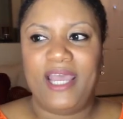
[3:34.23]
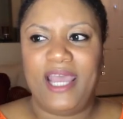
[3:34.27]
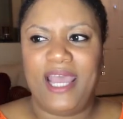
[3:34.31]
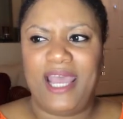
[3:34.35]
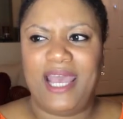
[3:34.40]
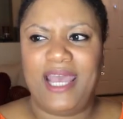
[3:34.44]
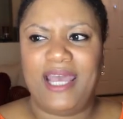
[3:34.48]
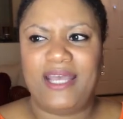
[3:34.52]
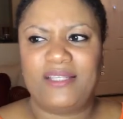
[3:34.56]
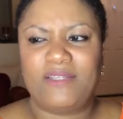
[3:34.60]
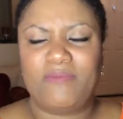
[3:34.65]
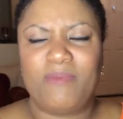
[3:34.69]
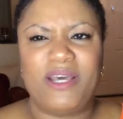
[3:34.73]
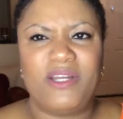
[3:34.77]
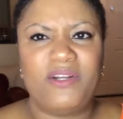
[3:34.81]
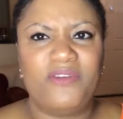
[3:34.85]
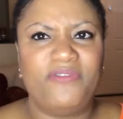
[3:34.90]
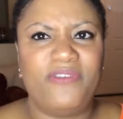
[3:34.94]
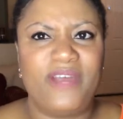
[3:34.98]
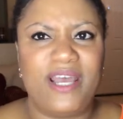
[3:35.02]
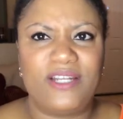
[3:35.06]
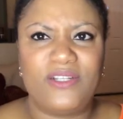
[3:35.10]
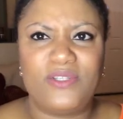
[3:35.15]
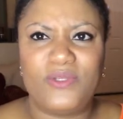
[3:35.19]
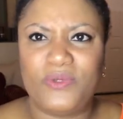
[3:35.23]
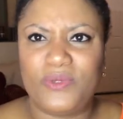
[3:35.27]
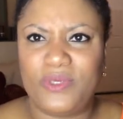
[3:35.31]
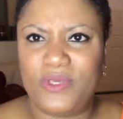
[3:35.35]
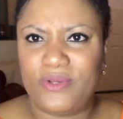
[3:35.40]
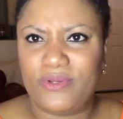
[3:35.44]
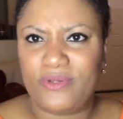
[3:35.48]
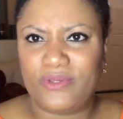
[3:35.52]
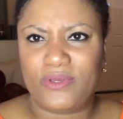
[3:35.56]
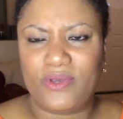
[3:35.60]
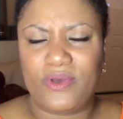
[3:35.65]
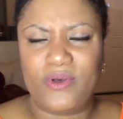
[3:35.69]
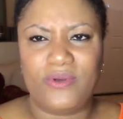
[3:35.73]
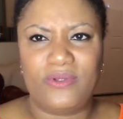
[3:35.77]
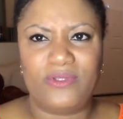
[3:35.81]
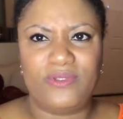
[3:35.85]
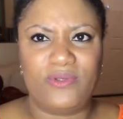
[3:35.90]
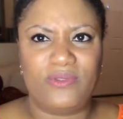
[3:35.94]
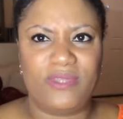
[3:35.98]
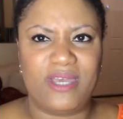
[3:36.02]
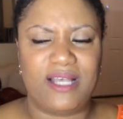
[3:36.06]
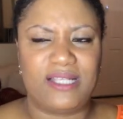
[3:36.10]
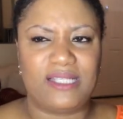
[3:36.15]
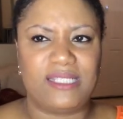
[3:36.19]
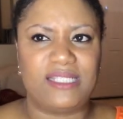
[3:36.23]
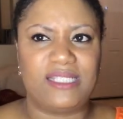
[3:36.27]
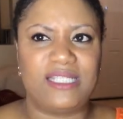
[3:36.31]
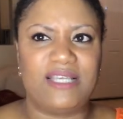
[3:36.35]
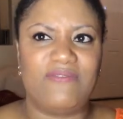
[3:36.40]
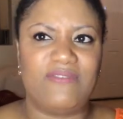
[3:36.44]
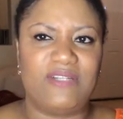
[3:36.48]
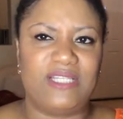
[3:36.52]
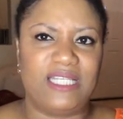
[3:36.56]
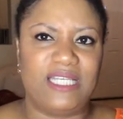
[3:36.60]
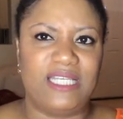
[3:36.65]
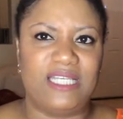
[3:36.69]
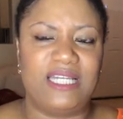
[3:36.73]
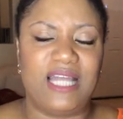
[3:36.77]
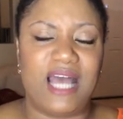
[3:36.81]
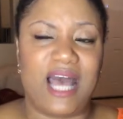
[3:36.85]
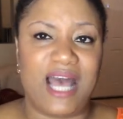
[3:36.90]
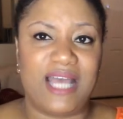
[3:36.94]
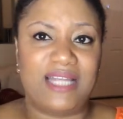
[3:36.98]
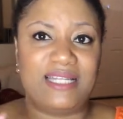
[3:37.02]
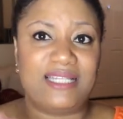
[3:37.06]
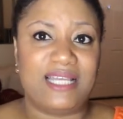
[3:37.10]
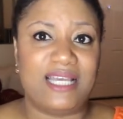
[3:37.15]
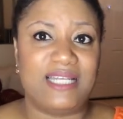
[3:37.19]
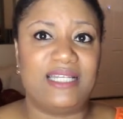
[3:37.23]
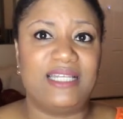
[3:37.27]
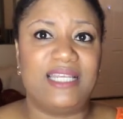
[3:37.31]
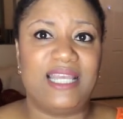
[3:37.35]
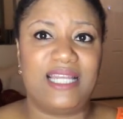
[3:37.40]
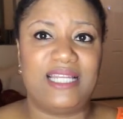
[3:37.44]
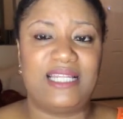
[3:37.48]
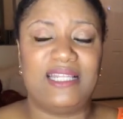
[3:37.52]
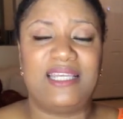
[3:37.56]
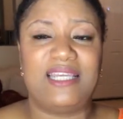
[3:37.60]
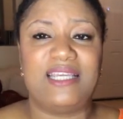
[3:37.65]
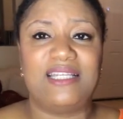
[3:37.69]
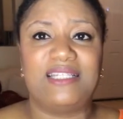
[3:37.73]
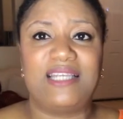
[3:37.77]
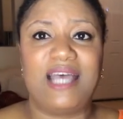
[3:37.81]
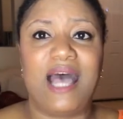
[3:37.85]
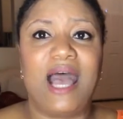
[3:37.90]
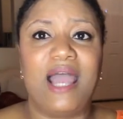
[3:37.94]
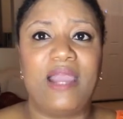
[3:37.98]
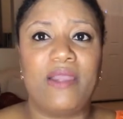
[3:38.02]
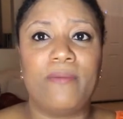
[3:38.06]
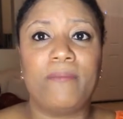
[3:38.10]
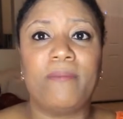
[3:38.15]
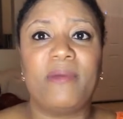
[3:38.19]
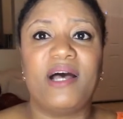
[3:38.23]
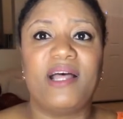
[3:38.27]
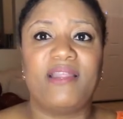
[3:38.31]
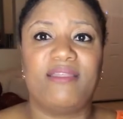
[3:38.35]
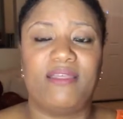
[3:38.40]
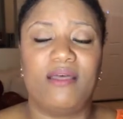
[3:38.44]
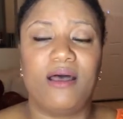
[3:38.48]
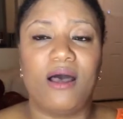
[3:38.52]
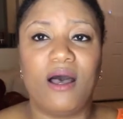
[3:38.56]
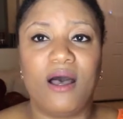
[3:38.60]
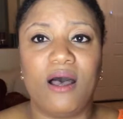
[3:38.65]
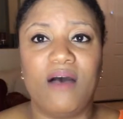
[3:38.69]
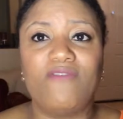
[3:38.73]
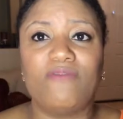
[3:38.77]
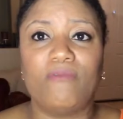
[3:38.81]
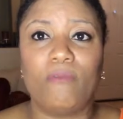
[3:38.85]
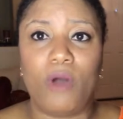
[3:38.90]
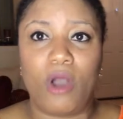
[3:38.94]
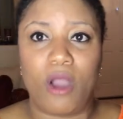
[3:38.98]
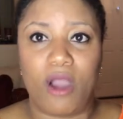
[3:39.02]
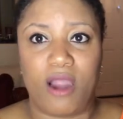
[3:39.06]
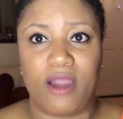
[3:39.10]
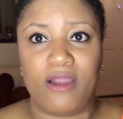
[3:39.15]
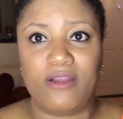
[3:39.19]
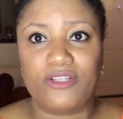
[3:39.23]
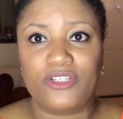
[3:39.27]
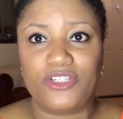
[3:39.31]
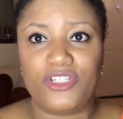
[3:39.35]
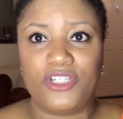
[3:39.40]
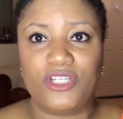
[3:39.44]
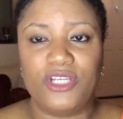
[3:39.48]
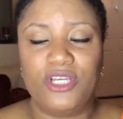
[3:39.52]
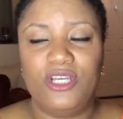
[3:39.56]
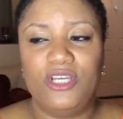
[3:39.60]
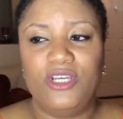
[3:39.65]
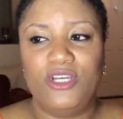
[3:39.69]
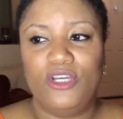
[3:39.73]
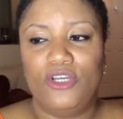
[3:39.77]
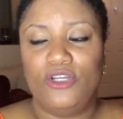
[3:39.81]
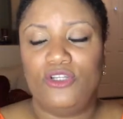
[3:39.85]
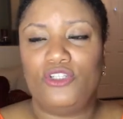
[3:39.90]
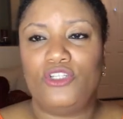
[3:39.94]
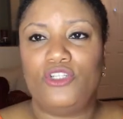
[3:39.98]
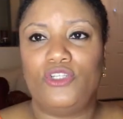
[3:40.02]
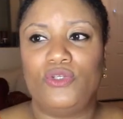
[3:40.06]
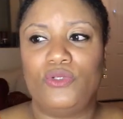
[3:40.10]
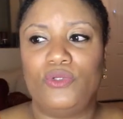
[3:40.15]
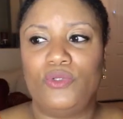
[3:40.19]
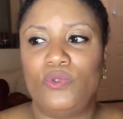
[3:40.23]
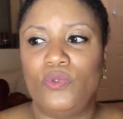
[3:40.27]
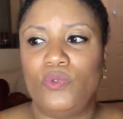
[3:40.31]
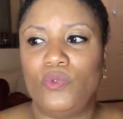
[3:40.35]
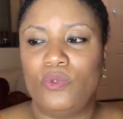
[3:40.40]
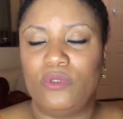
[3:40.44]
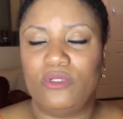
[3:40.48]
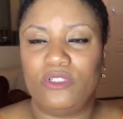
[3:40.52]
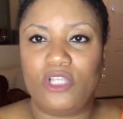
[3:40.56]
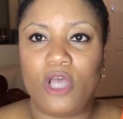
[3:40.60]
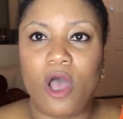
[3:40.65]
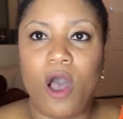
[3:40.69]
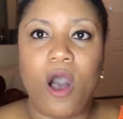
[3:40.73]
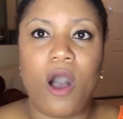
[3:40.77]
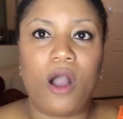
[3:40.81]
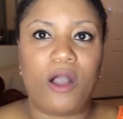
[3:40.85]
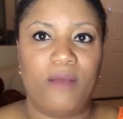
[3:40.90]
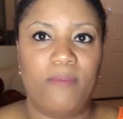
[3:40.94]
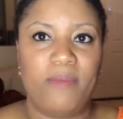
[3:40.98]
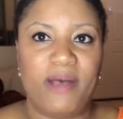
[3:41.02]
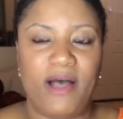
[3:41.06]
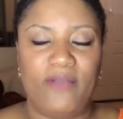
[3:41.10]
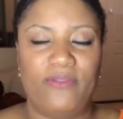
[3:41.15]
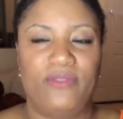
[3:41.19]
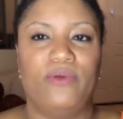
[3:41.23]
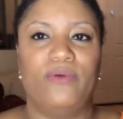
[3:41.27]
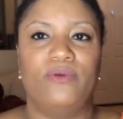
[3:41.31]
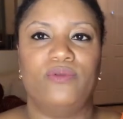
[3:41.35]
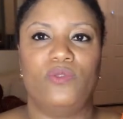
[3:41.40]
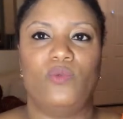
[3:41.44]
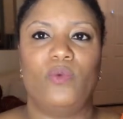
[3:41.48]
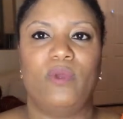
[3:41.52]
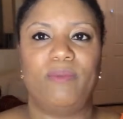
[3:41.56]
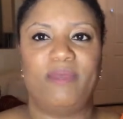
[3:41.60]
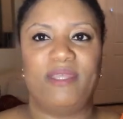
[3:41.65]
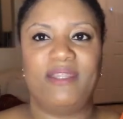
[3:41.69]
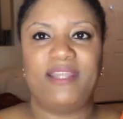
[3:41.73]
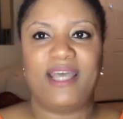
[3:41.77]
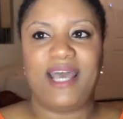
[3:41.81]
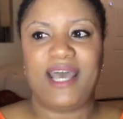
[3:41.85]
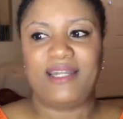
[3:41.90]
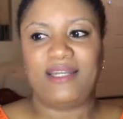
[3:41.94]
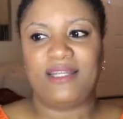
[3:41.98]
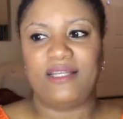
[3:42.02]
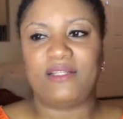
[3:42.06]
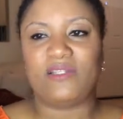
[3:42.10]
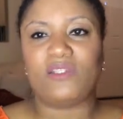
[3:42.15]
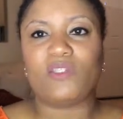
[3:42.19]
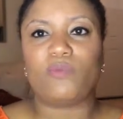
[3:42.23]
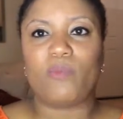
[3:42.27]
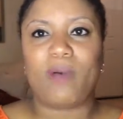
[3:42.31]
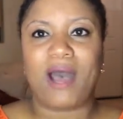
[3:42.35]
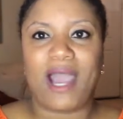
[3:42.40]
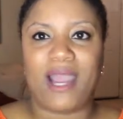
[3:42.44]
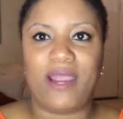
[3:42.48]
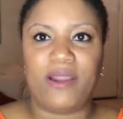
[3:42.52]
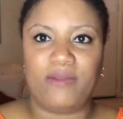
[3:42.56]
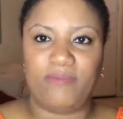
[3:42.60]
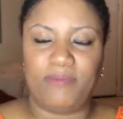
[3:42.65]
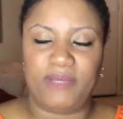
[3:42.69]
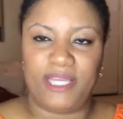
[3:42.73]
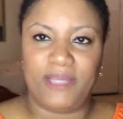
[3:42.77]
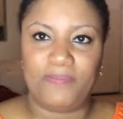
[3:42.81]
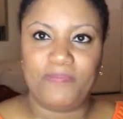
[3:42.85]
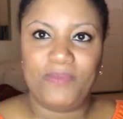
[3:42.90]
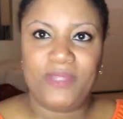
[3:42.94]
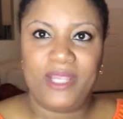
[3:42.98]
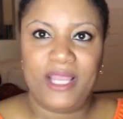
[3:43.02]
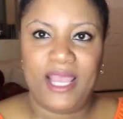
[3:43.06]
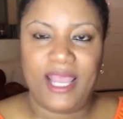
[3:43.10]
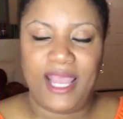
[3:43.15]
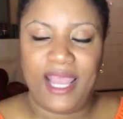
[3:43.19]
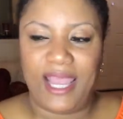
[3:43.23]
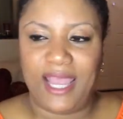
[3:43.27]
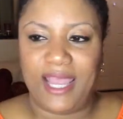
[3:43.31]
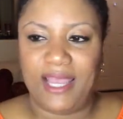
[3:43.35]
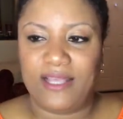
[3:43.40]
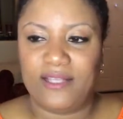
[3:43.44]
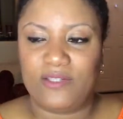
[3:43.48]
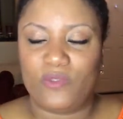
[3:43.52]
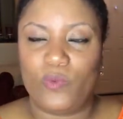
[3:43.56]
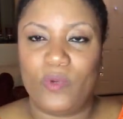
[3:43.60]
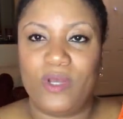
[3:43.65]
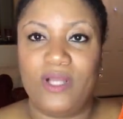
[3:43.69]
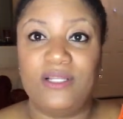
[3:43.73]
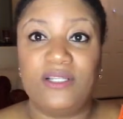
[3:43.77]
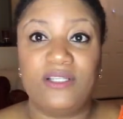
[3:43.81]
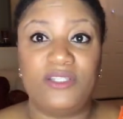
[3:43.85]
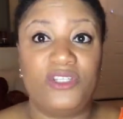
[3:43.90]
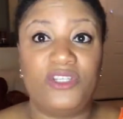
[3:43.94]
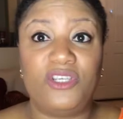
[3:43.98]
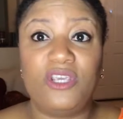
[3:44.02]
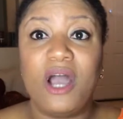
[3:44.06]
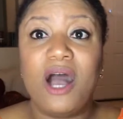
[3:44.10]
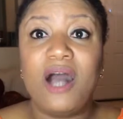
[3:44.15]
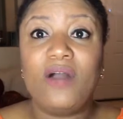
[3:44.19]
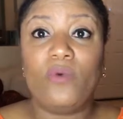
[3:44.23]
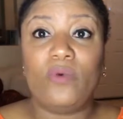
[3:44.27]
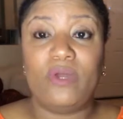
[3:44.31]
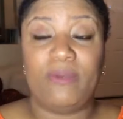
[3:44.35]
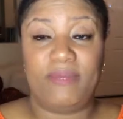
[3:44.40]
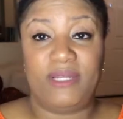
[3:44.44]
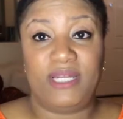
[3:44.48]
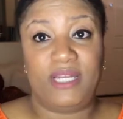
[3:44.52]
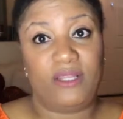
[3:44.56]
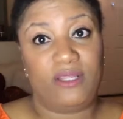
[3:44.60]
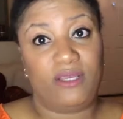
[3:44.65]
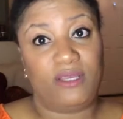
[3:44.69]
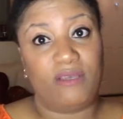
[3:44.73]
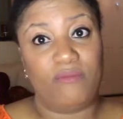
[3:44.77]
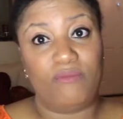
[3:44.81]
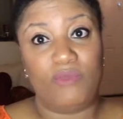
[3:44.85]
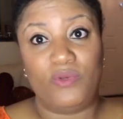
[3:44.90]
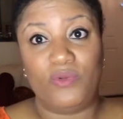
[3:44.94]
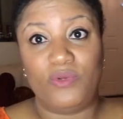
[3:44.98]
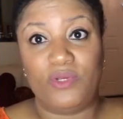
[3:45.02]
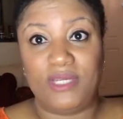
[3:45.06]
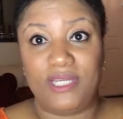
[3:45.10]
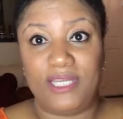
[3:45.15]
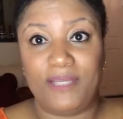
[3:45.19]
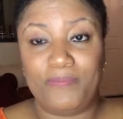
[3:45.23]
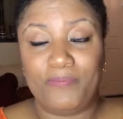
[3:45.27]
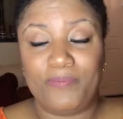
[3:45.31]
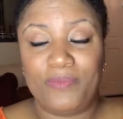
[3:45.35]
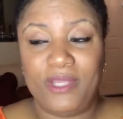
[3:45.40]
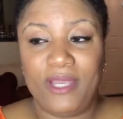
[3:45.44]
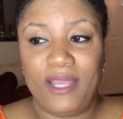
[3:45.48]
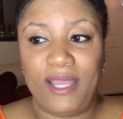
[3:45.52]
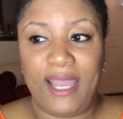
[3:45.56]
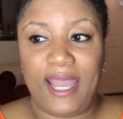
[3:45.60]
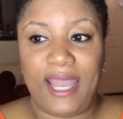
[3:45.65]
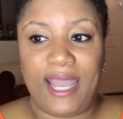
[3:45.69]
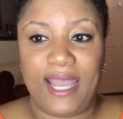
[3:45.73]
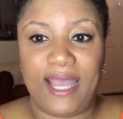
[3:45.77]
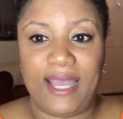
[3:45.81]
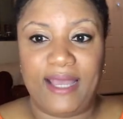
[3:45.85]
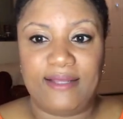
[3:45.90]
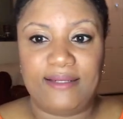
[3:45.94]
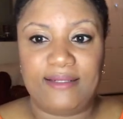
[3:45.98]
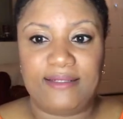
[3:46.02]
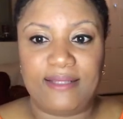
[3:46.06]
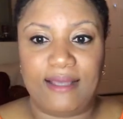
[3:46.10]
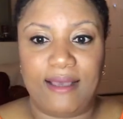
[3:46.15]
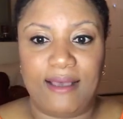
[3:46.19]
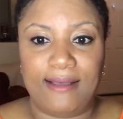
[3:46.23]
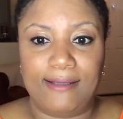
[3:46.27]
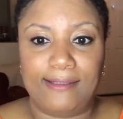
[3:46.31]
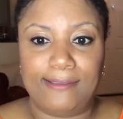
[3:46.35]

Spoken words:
As a matter of fact, 2 years ago in 2017, I dedicated the entire month of March to talk about those women that inspired me, as well as young women in the community. And